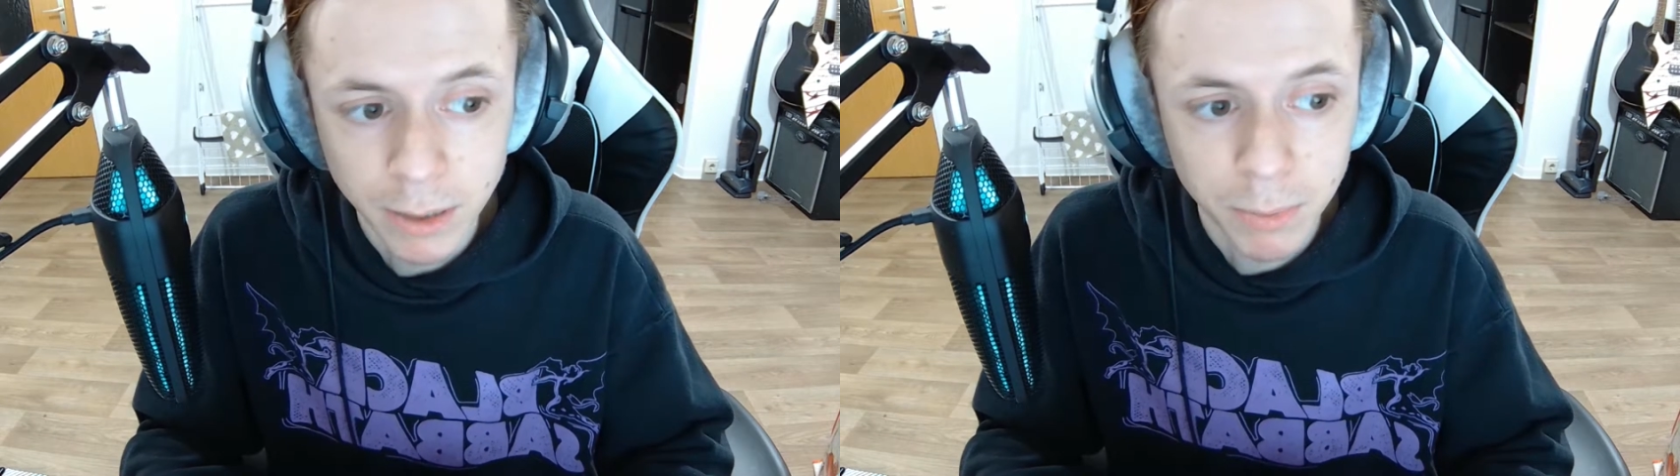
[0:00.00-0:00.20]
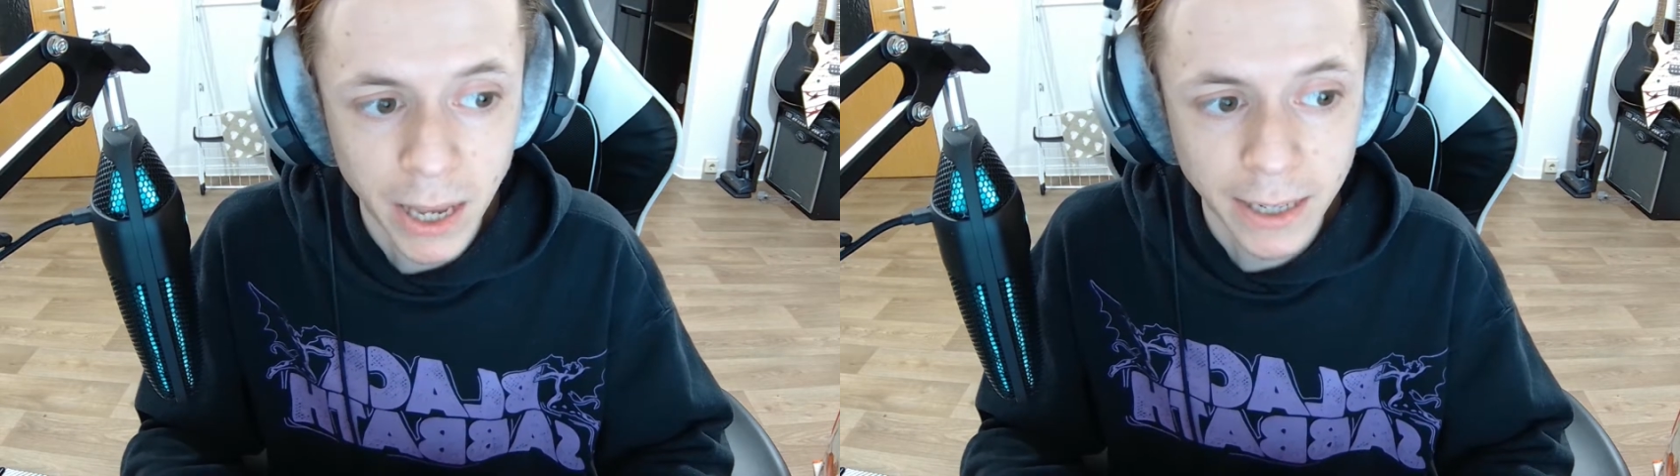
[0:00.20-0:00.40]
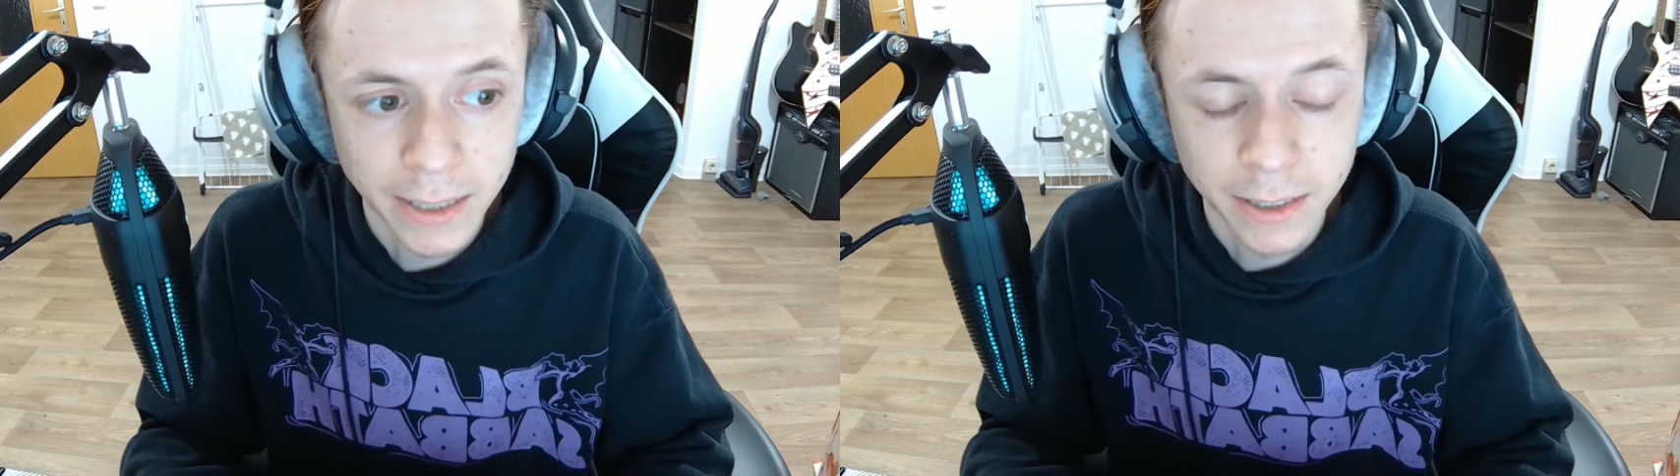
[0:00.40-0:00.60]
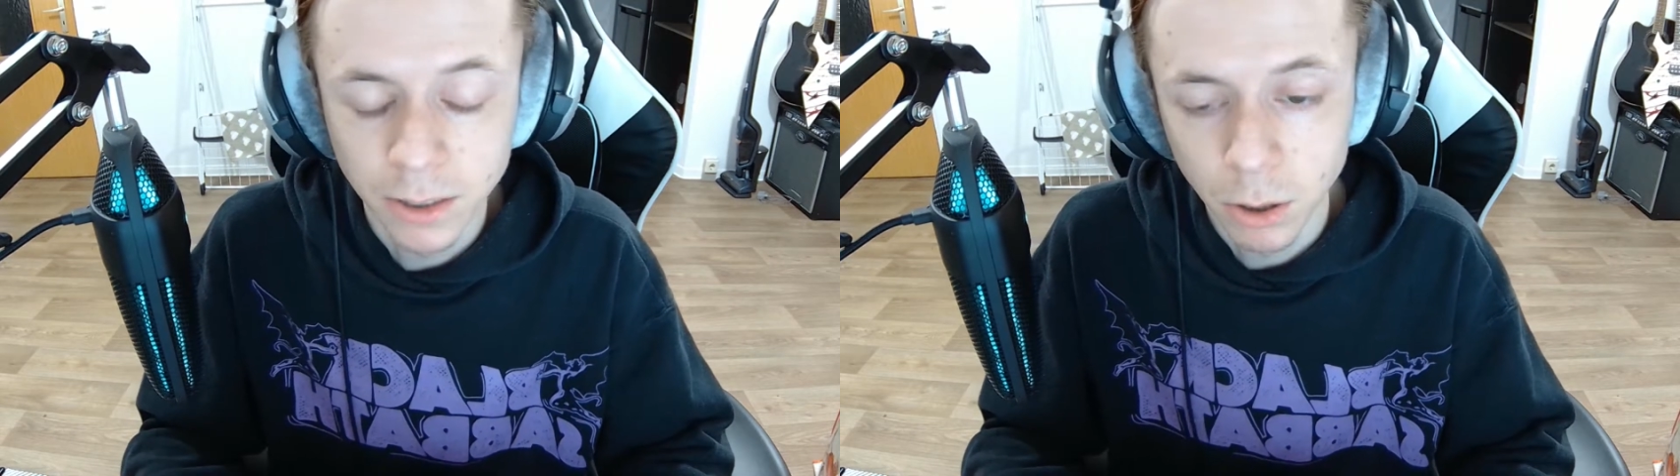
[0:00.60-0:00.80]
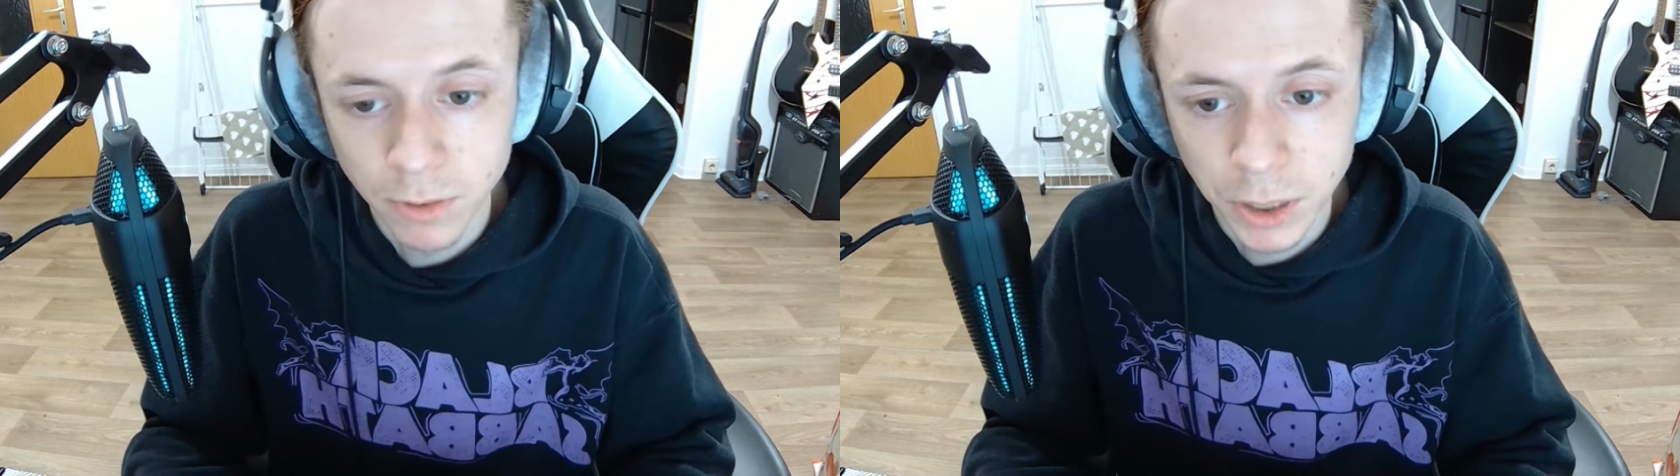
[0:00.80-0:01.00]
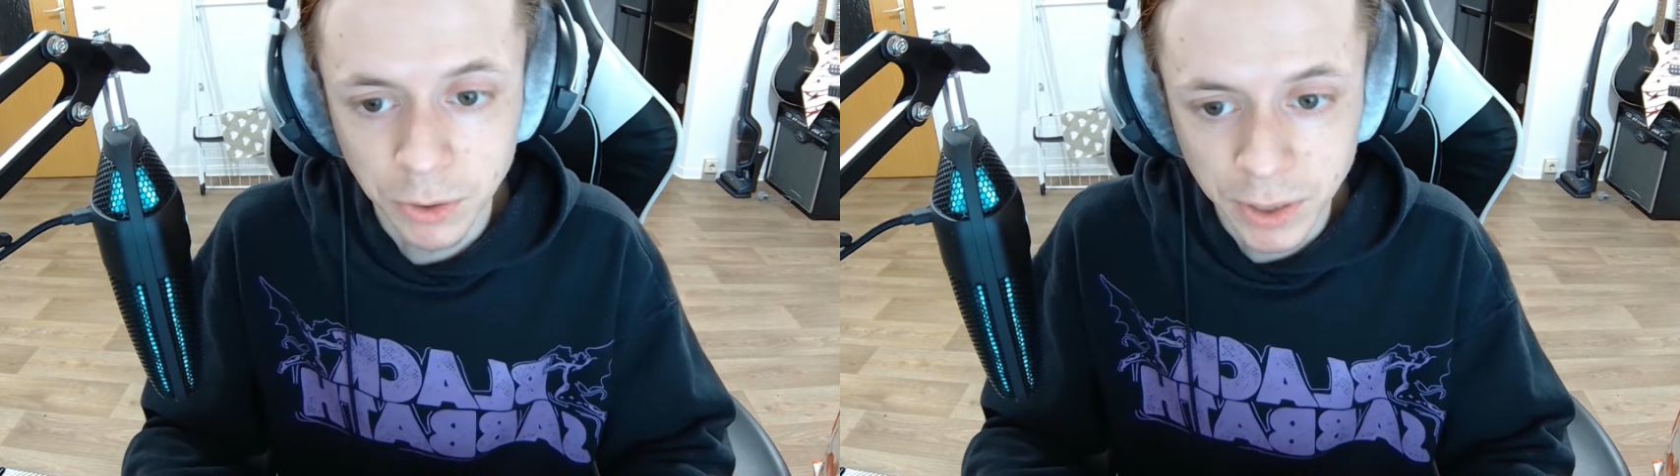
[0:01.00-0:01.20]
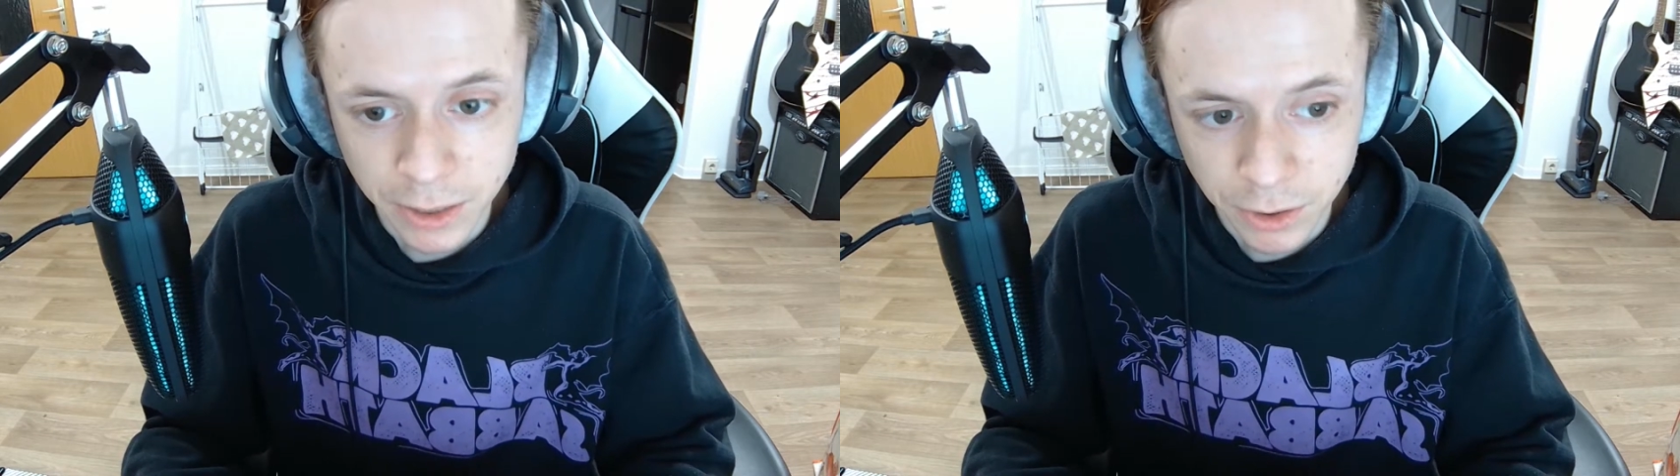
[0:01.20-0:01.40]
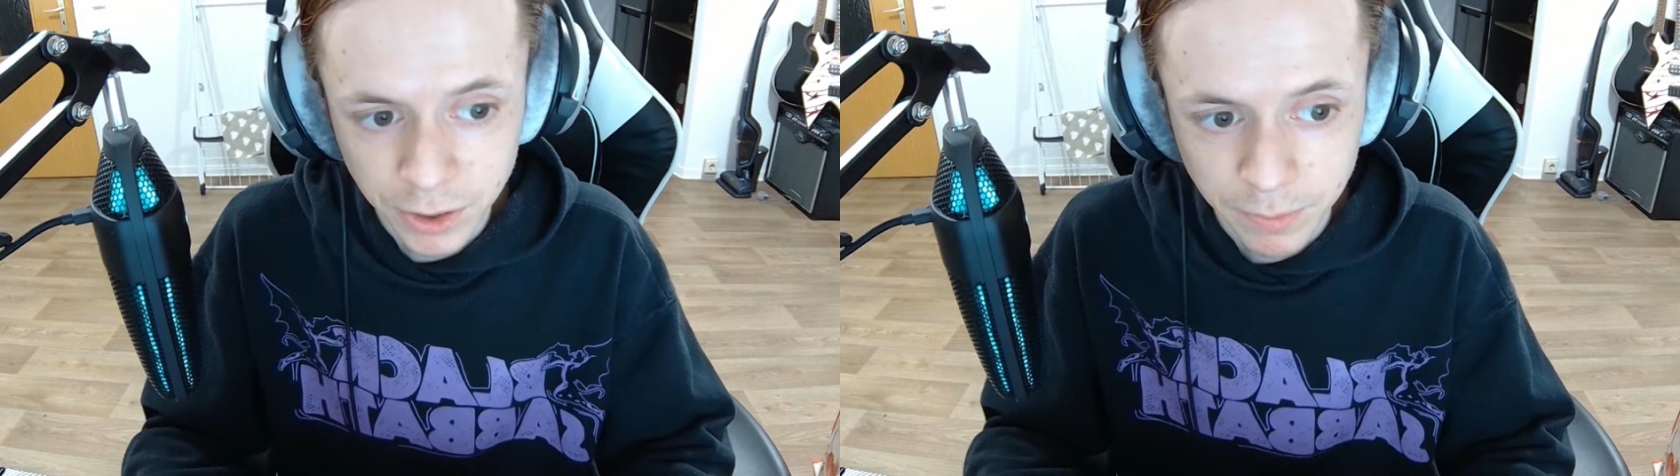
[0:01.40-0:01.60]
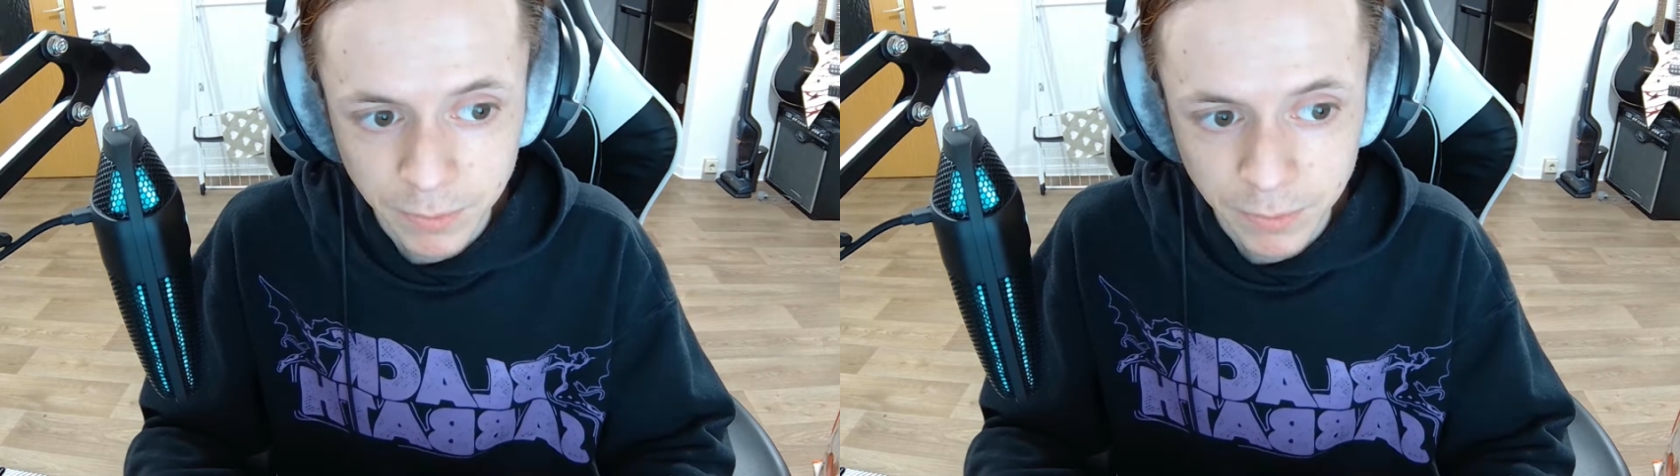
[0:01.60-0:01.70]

a blanket over your ears.